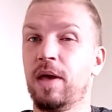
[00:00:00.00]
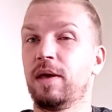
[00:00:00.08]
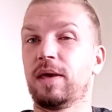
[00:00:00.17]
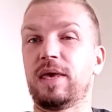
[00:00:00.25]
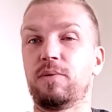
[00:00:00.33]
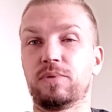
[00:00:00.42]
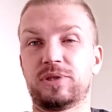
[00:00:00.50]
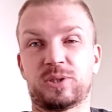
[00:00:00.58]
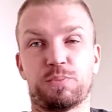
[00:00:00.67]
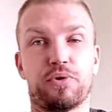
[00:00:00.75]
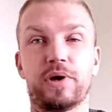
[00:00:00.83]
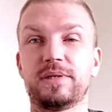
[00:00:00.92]
He would
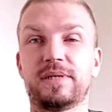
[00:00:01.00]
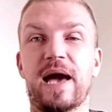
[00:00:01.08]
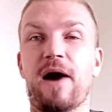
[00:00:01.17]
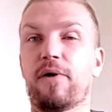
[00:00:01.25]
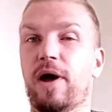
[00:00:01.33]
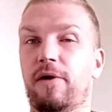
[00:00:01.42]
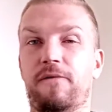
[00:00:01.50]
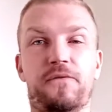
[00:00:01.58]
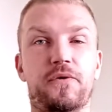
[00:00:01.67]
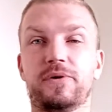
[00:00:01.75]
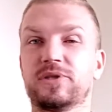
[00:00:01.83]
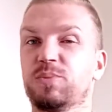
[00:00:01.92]
sprint out on a
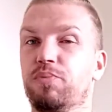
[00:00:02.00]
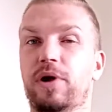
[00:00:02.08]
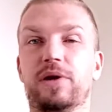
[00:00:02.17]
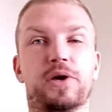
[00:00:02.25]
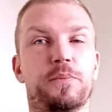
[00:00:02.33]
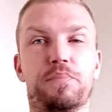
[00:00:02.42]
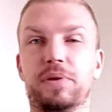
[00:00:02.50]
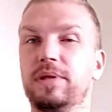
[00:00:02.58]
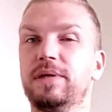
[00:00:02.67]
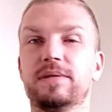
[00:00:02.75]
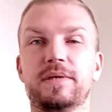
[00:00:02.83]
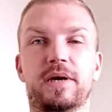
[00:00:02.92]
full sprint,
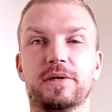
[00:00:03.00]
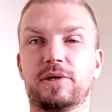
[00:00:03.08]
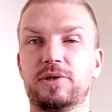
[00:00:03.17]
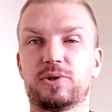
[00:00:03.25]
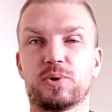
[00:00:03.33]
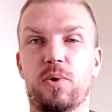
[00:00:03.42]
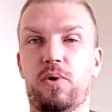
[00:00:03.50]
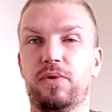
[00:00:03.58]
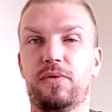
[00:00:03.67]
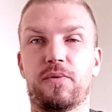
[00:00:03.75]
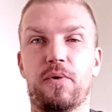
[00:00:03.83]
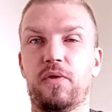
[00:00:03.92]
completely uncontrolled,
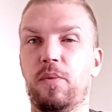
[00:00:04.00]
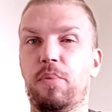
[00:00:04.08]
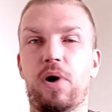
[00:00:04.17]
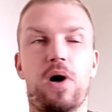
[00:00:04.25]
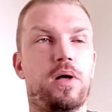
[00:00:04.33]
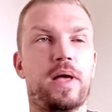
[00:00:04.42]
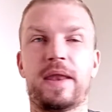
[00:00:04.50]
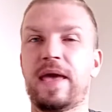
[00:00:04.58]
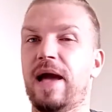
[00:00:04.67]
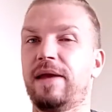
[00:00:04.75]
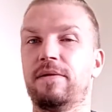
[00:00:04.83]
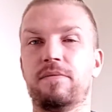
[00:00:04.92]
and throw the ball and
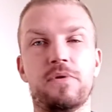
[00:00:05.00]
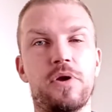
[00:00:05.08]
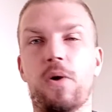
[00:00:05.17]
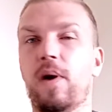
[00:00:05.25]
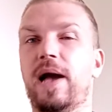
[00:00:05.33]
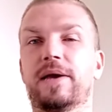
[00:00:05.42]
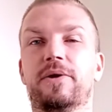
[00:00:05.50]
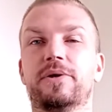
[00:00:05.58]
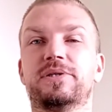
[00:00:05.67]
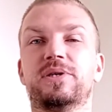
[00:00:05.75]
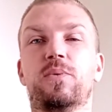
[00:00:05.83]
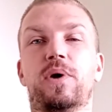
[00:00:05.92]
had no
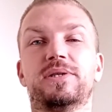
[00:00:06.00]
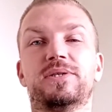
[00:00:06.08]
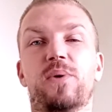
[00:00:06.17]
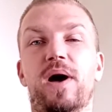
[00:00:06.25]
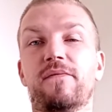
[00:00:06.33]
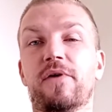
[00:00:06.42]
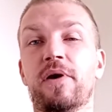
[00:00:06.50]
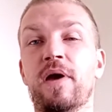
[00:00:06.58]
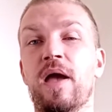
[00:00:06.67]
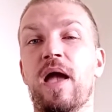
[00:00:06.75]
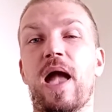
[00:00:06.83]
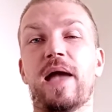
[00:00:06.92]
accuracy whatsoever.
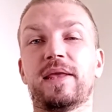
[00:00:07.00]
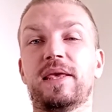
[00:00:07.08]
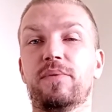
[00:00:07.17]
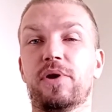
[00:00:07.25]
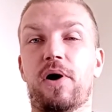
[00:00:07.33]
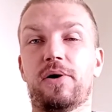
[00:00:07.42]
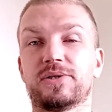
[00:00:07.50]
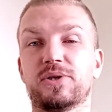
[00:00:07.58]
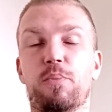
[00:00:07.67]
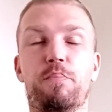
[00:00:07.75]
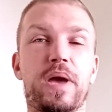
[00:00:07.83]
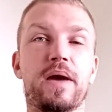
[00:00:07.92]
And he would
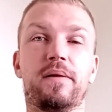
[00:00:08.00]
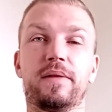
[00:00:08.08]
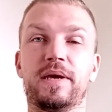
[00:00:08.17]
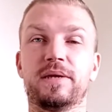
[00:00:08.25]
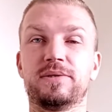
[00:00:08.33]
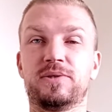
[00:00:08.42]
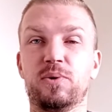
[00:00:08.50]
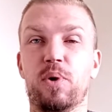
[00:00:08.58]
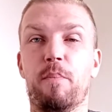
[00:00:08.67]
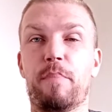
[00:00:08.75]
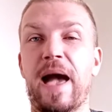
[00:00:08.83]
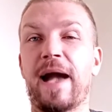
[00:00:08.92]
also bail into
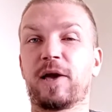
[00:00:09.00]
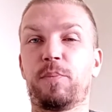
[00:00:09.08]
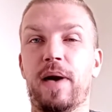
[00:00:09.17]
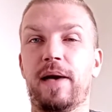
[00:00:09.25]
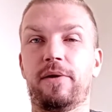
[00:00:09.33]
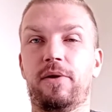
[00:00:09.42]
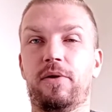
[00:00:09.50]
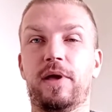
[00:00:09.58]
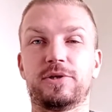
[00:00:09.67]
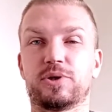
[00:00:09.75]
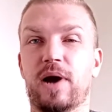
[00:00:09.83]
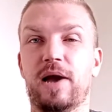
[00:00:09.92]
a back pedal
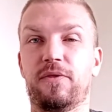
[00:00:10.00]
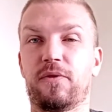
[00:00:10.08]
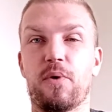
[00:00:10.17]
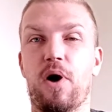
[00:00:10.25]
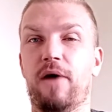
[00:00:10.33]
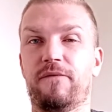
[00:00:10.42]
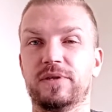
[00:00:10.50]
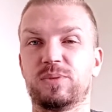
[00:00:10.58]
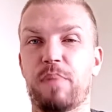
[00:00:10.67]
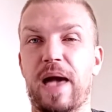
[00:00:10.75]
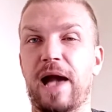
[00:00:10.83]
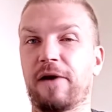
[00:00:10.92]
and try and throw off his
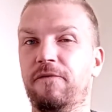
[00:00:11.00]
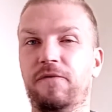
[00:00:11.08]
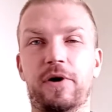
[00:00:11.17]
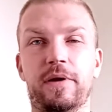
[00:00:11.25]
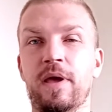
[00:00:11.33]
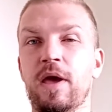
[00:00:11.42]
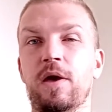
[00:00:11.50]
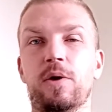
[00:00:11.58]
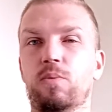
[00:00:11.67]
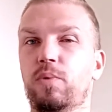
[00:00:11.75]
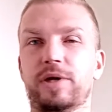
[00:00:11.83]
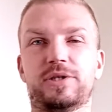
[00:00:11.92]
back foot,
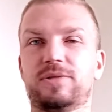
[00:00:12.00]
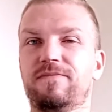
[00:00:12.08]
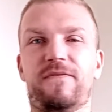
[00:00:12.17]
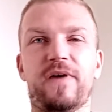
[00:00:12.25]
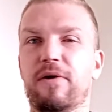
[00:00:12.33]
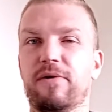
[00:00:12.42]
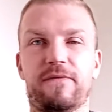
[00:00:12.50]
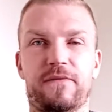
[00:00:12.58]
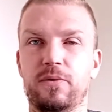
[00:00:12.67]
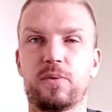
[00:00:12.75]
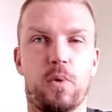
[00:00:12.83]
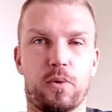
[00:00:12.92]
which very
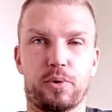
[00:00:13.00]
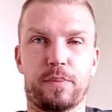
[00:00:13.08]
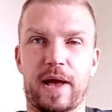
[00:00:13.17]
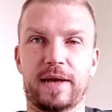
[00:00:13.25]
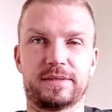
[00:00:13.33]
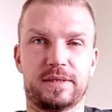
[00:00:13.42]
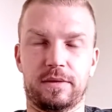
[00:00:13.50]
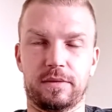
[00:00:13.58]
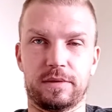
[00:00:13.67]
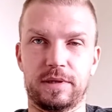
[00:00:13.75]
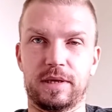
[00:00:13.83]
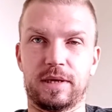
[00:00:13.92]
few quarterbacks in the
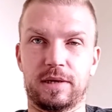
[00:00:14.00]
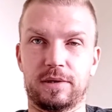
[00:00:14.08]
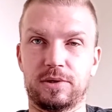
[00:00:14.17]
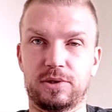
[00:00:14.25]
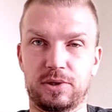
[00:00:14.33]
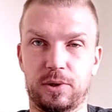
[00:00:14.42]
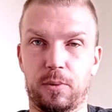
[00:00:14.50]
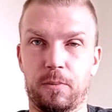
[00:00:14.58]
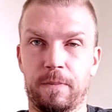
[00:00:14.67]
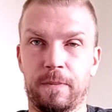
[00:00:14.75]
league can do.